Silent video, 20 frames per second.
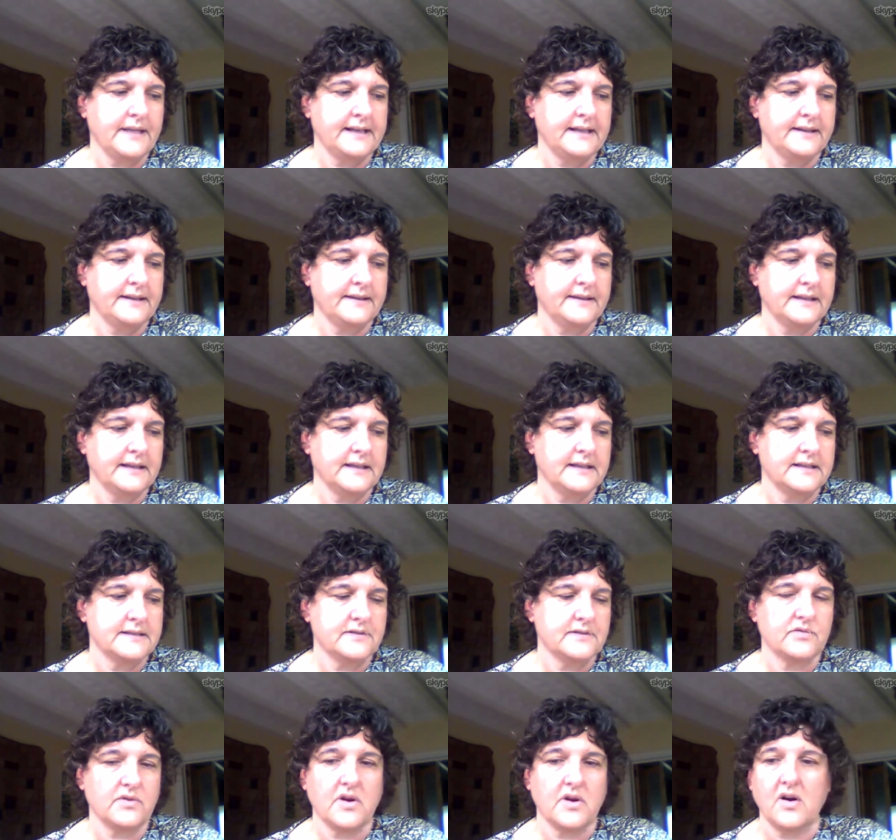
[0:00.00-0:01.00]
anything
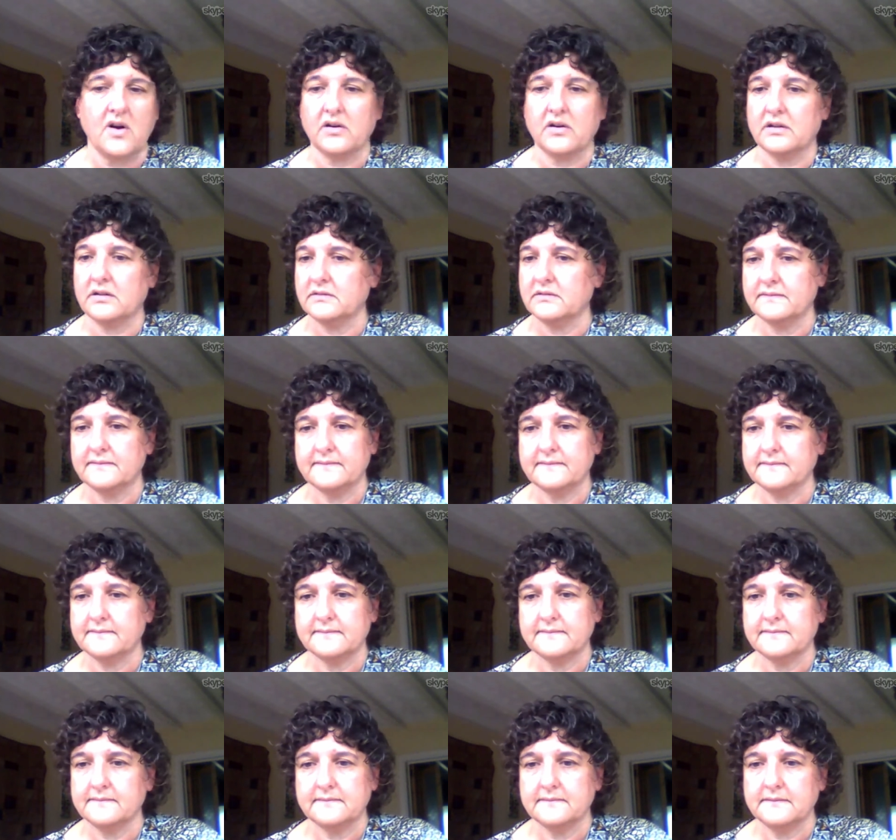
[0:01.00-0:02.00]
is wrong,
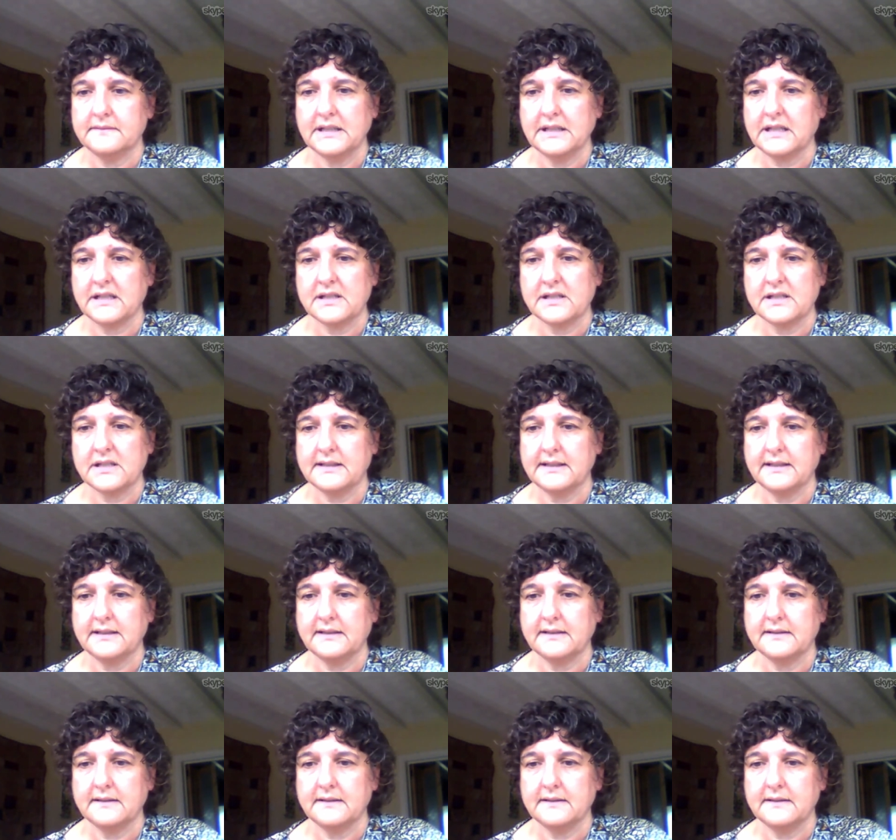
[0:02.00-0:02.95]
actually?